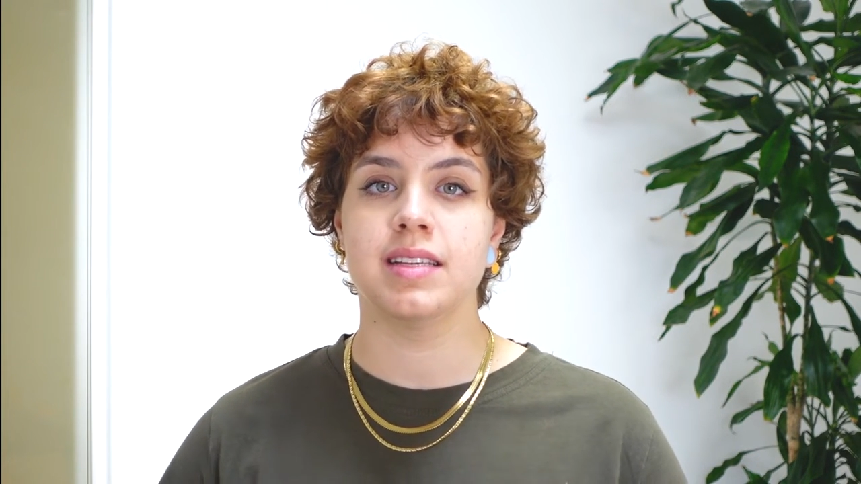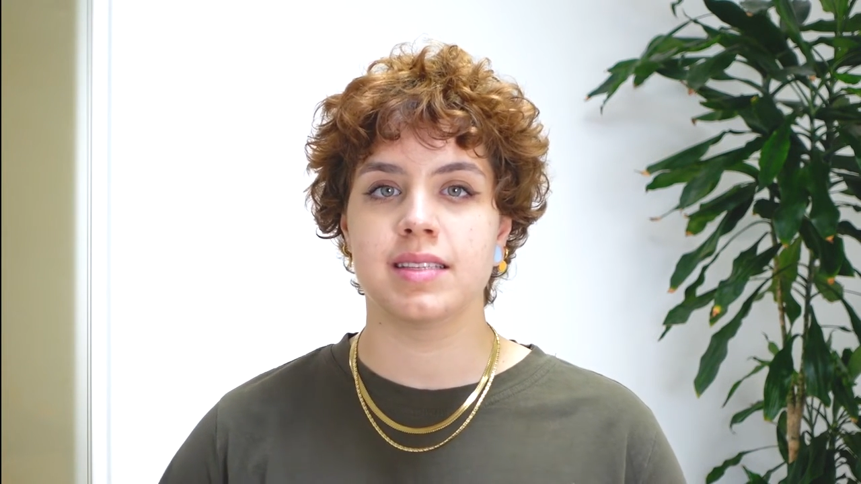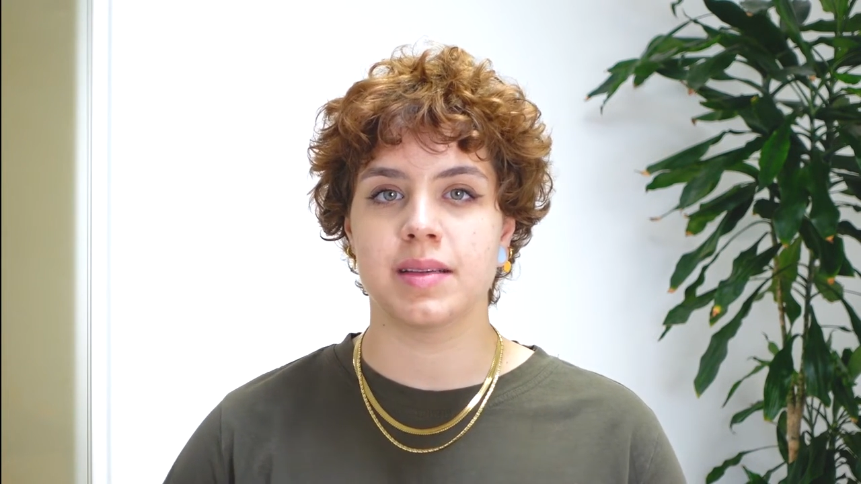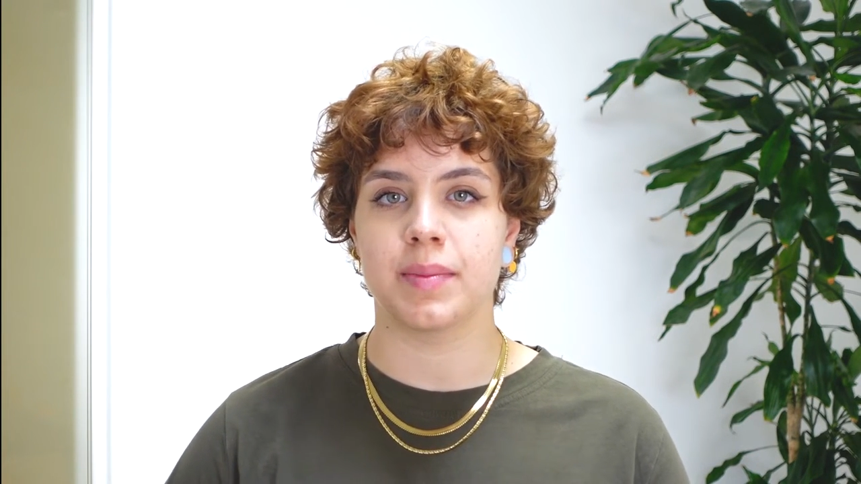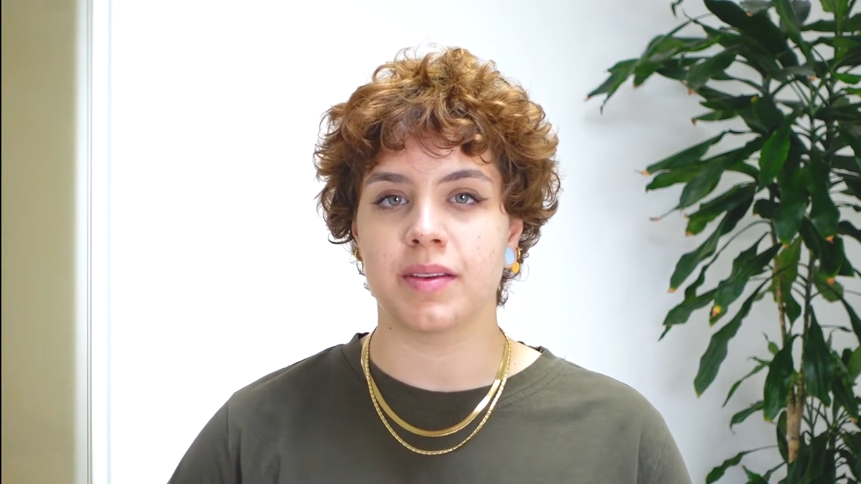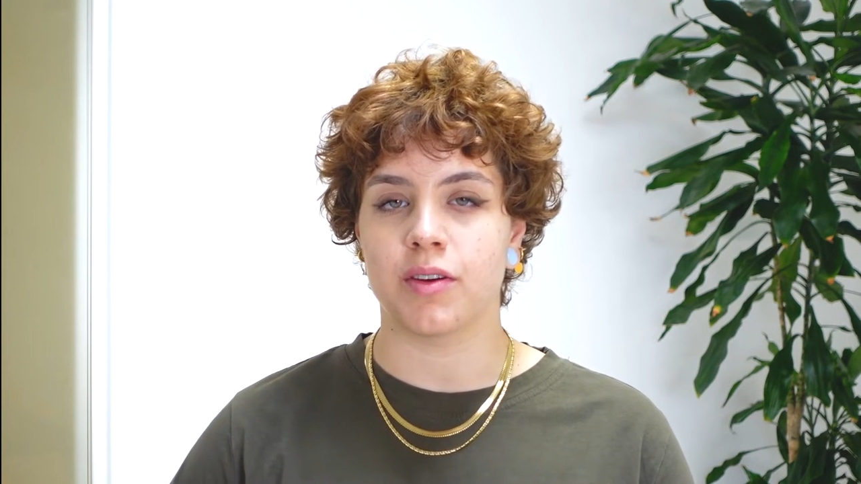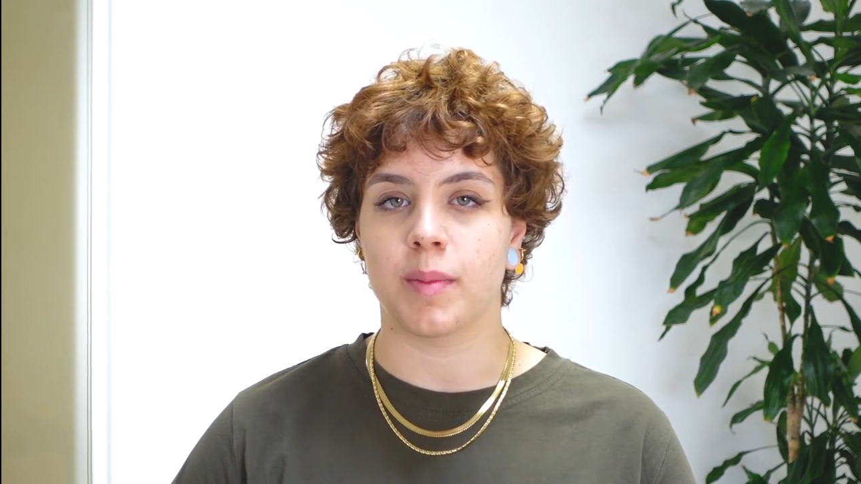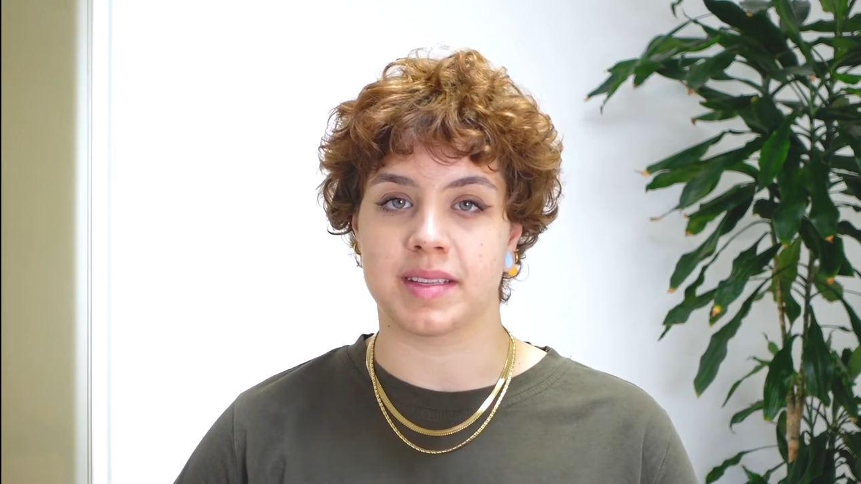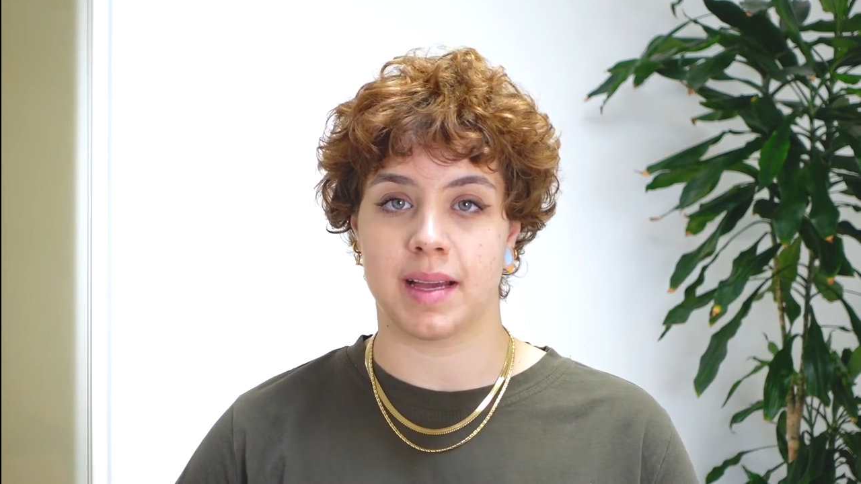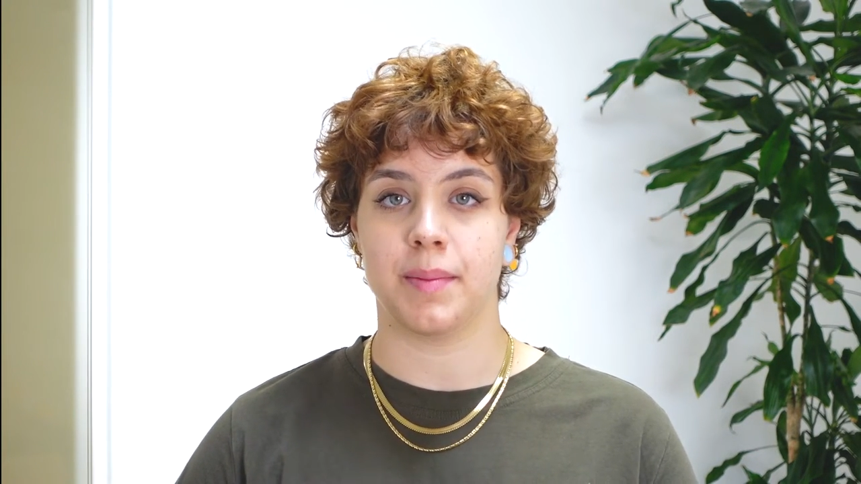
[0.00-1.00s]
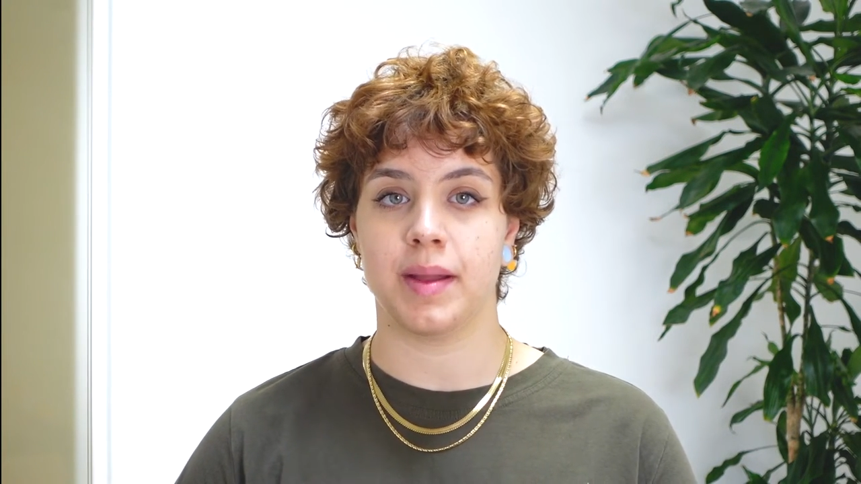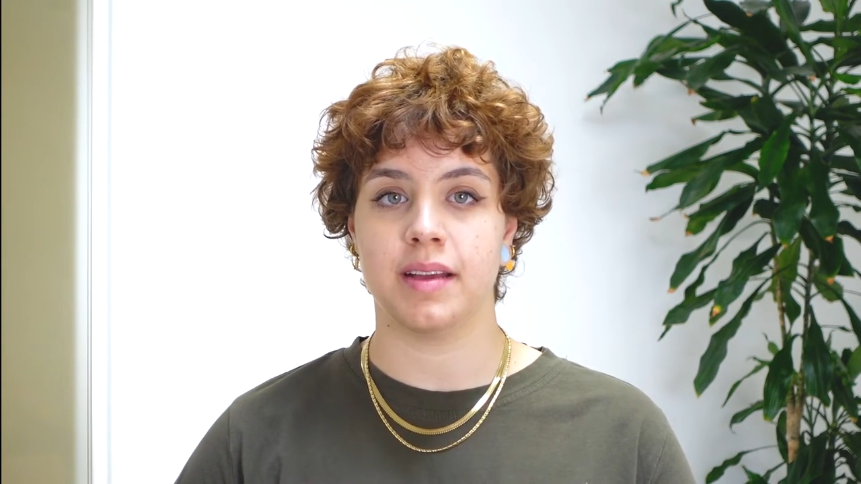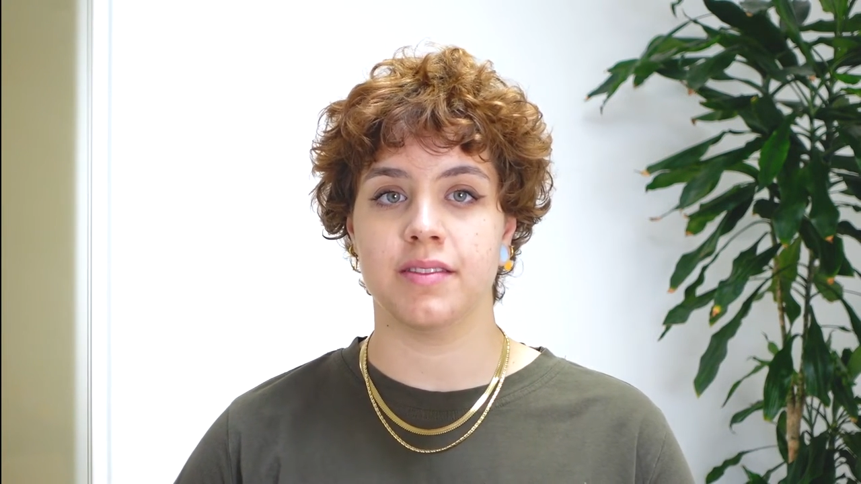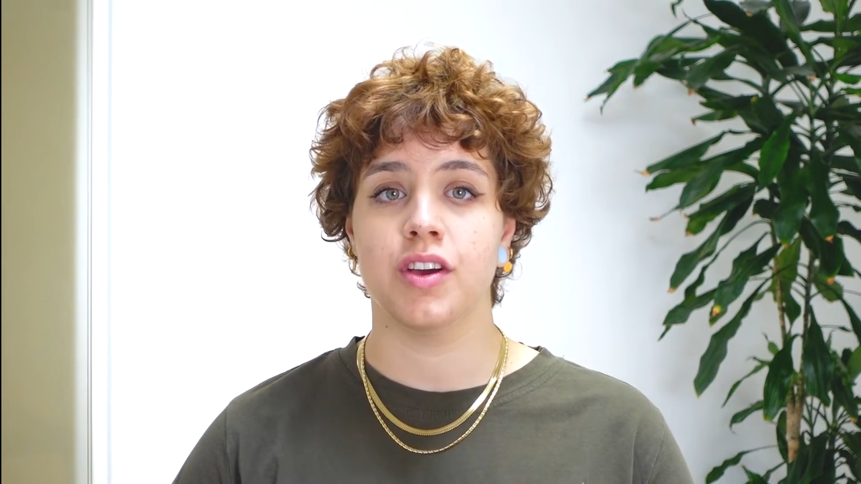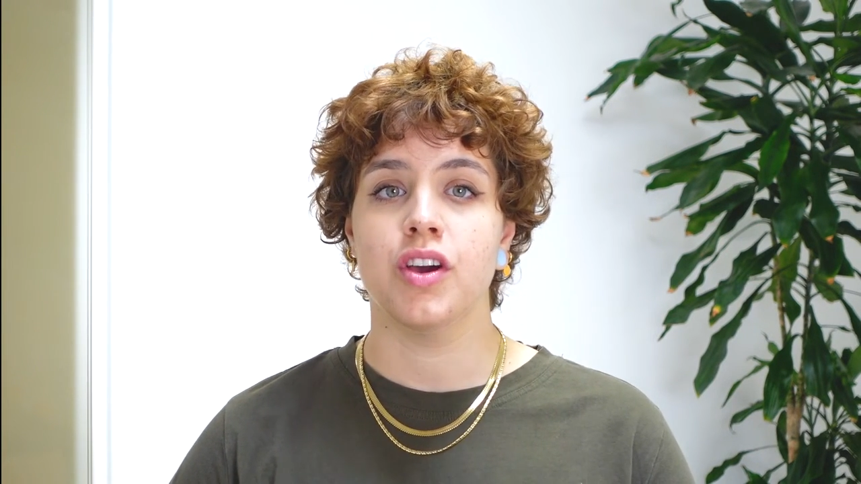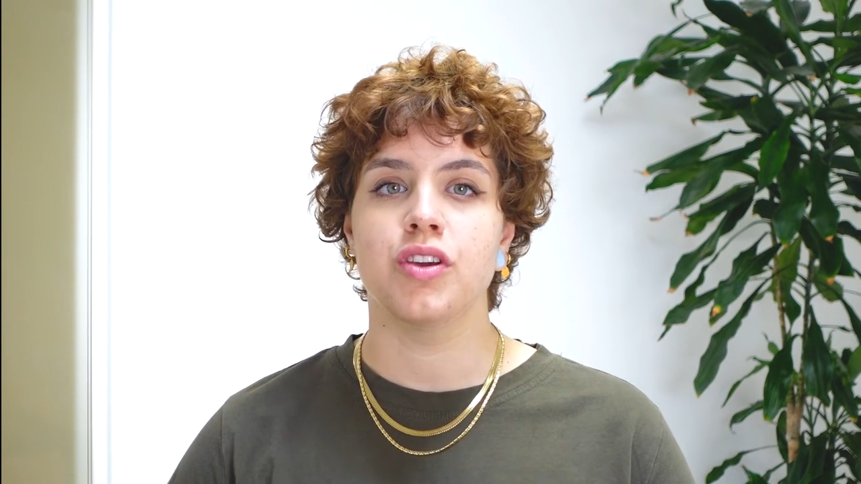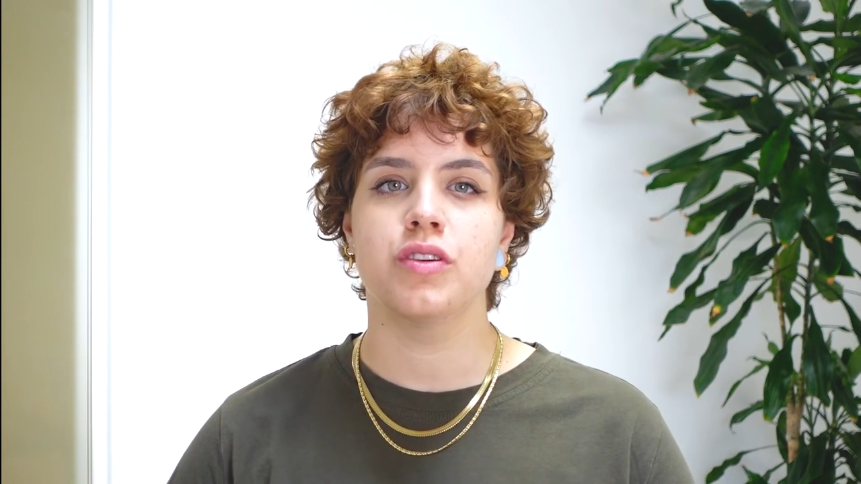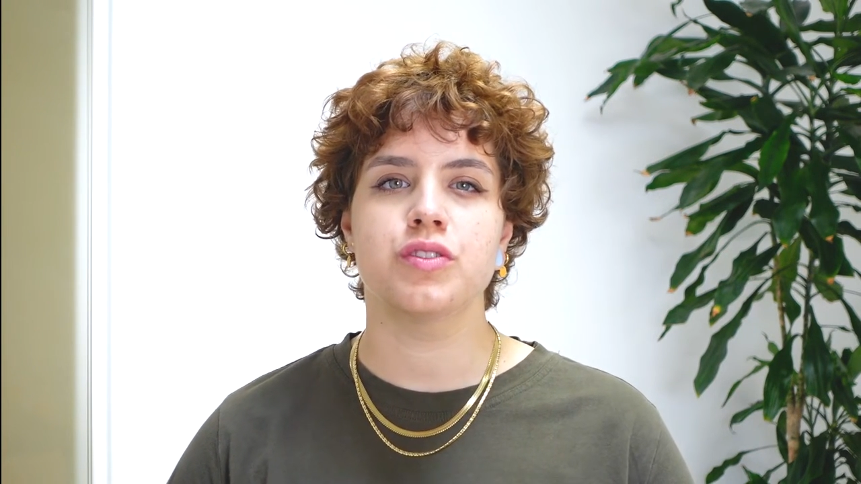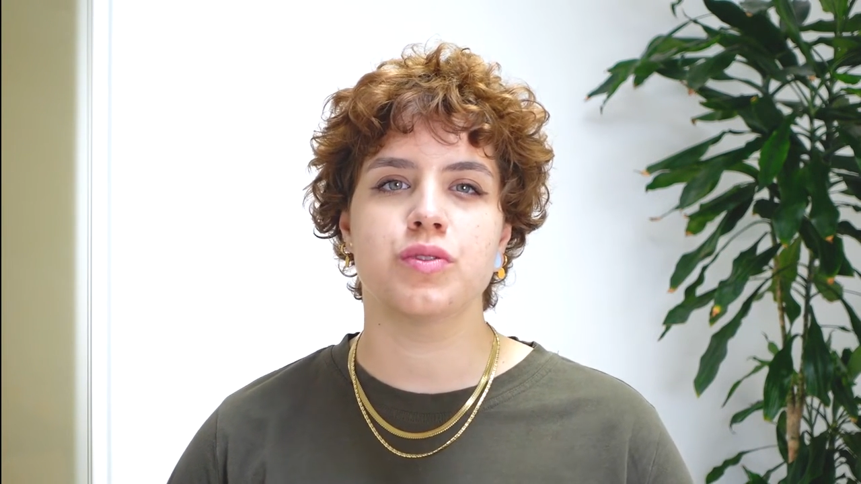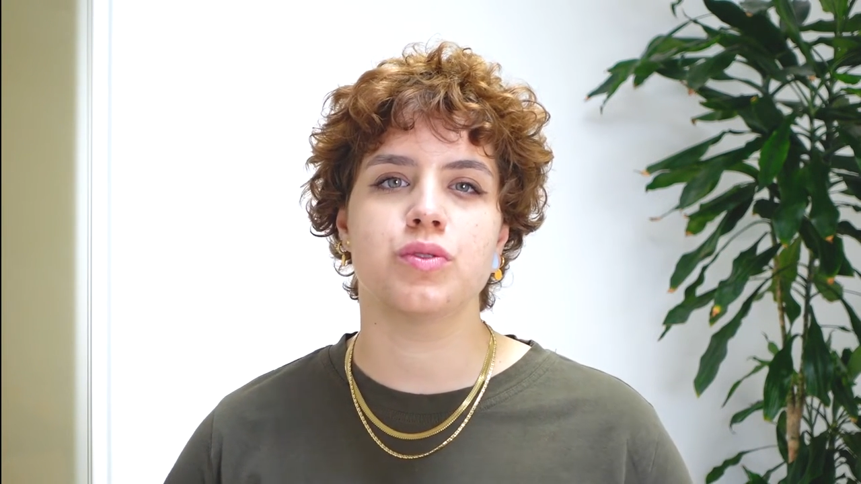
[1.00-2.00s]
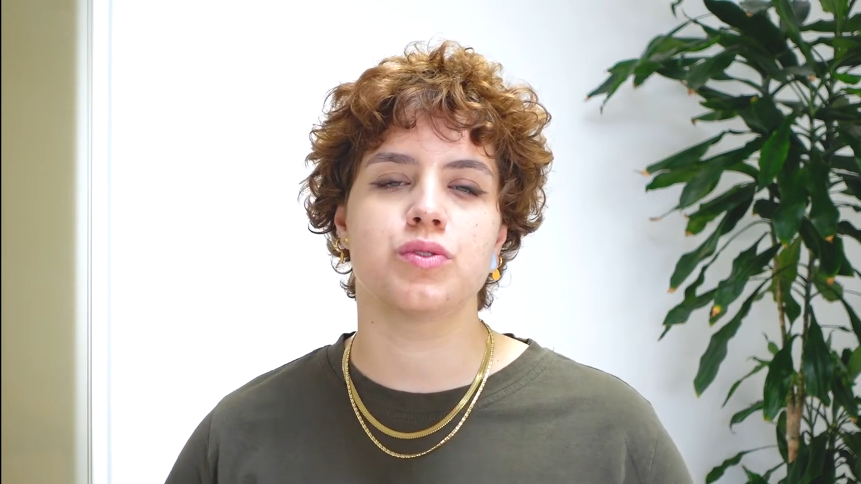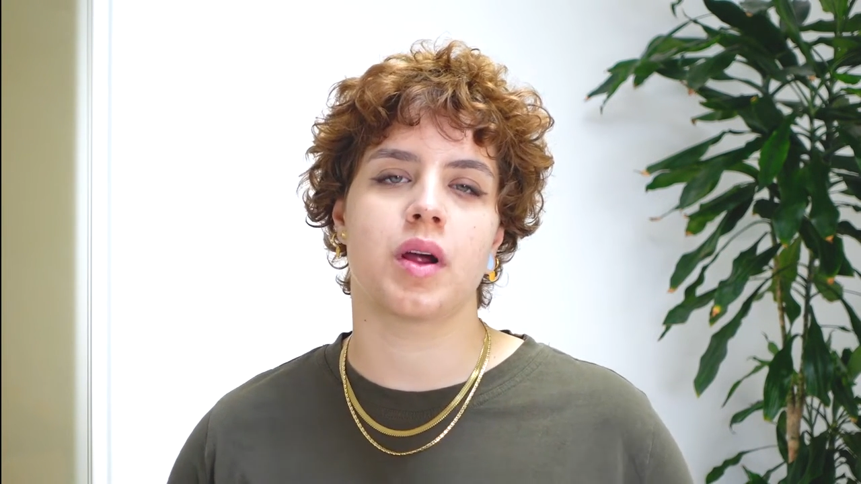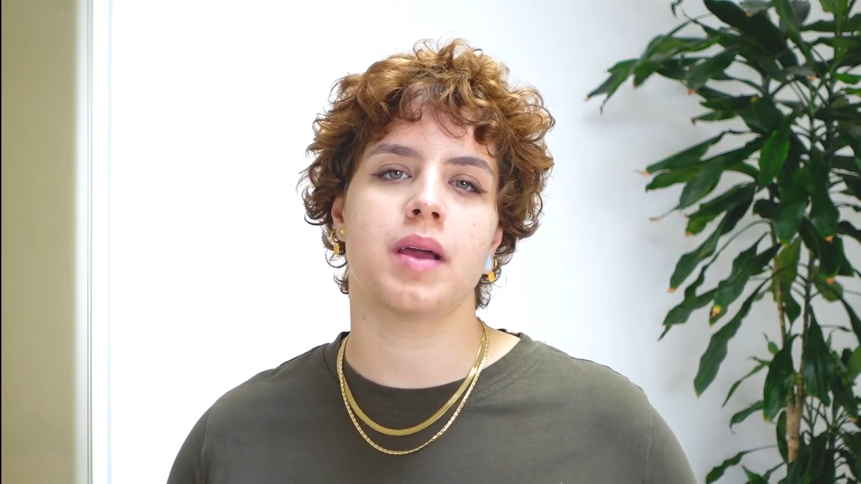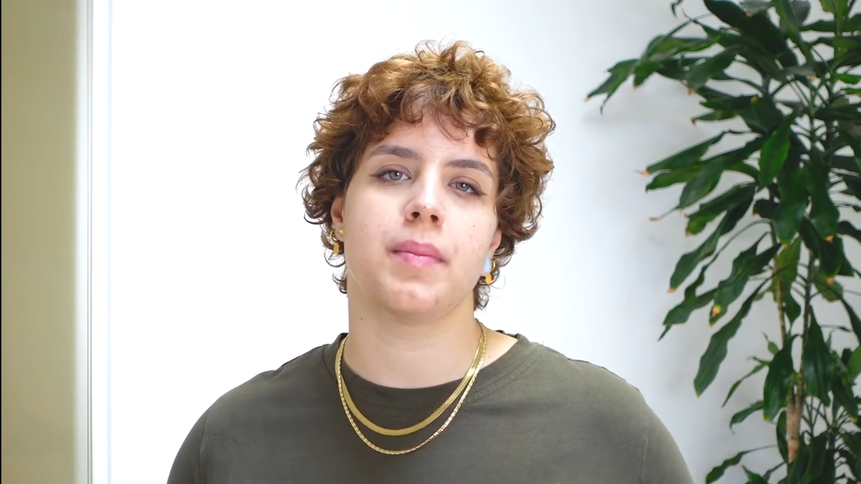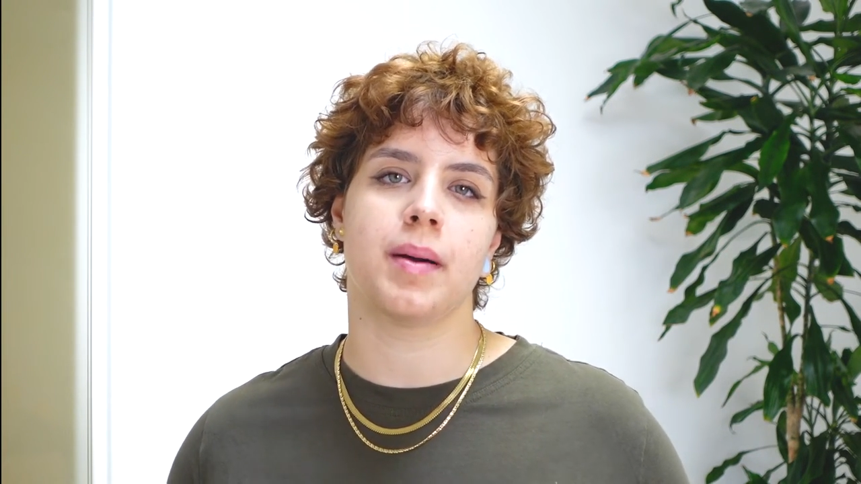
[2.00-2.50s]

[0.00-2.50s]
simply from a template, you should try